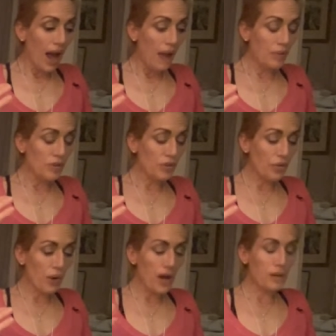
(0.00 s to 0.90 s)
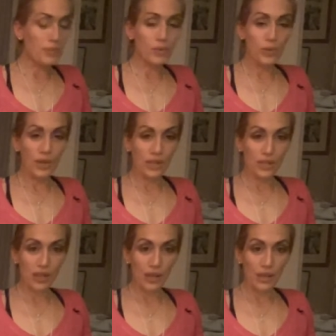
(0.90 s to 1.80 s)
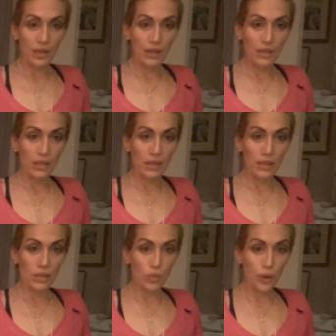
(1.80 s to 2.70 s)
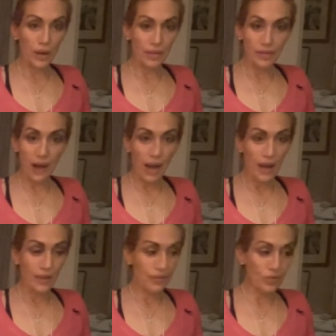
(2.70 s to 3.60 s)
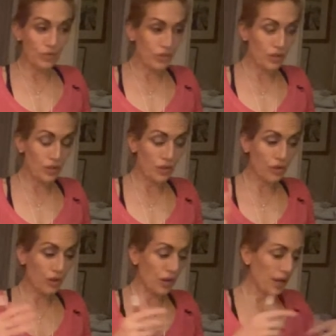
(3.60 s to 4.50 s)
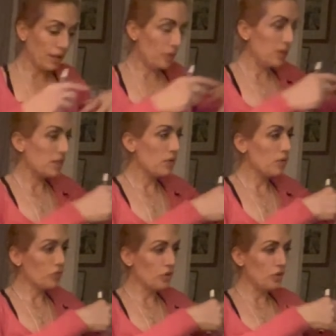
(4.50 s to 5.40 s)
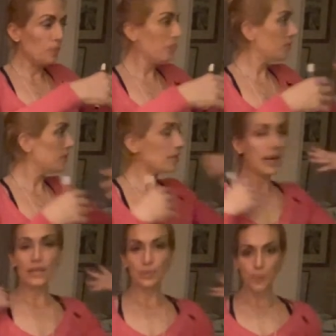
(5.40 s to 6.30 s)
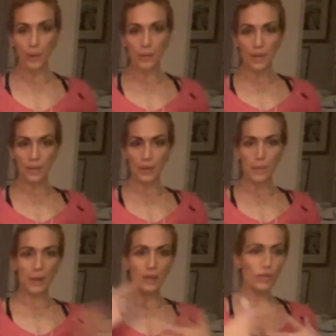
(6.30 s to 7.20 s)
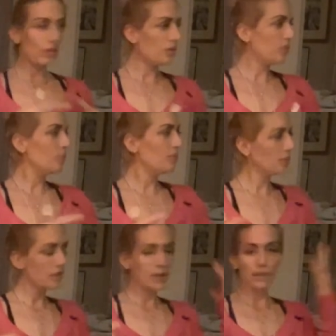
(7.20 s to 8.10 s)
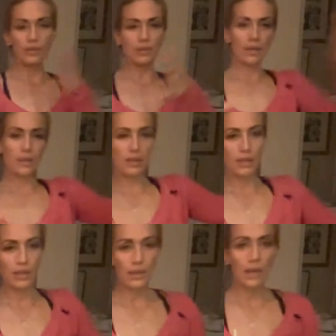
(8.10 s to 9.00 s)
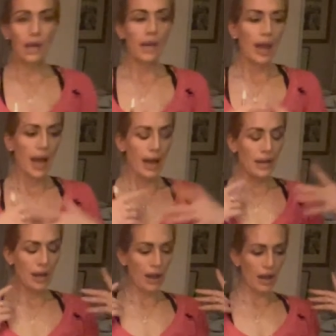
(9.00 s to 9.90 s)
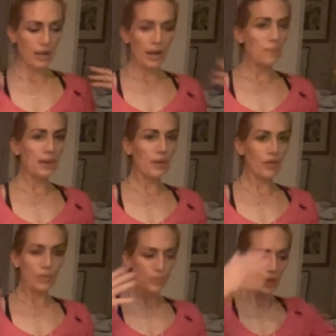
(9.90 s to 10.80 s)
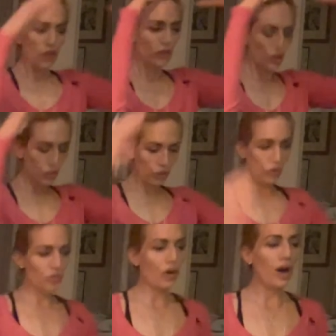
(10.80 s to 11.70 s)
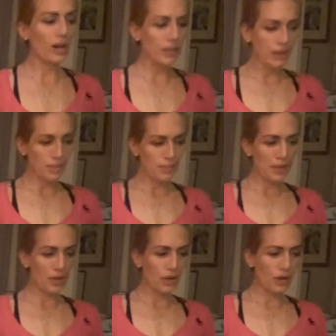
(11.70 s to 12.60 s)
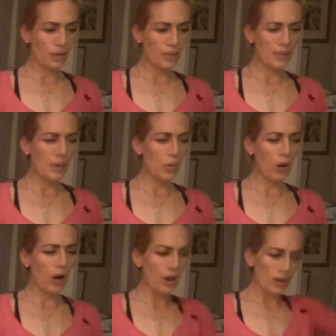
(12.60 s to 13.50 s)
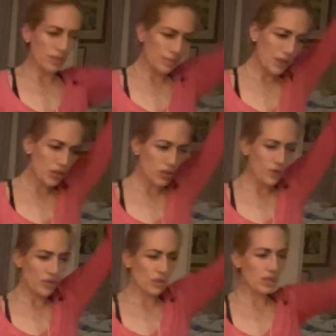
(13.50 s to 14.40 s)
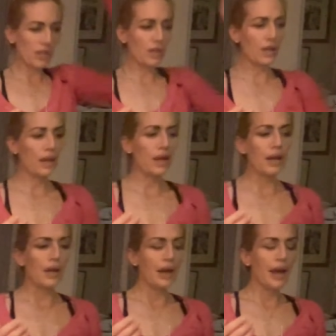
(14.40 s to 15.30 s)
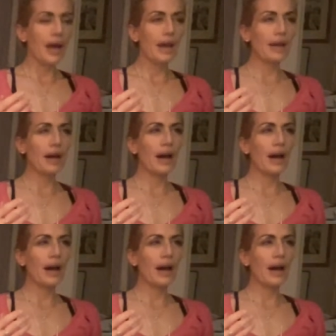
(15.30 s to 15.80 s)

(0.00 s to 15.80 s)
I was overwhelmed when there's like 25 to 30. It was a room the size of probably like my bedroom. It's like this and this. And not a big room, huge rock in the middle, maybe walls. I'm not sure if there's a ceiling. And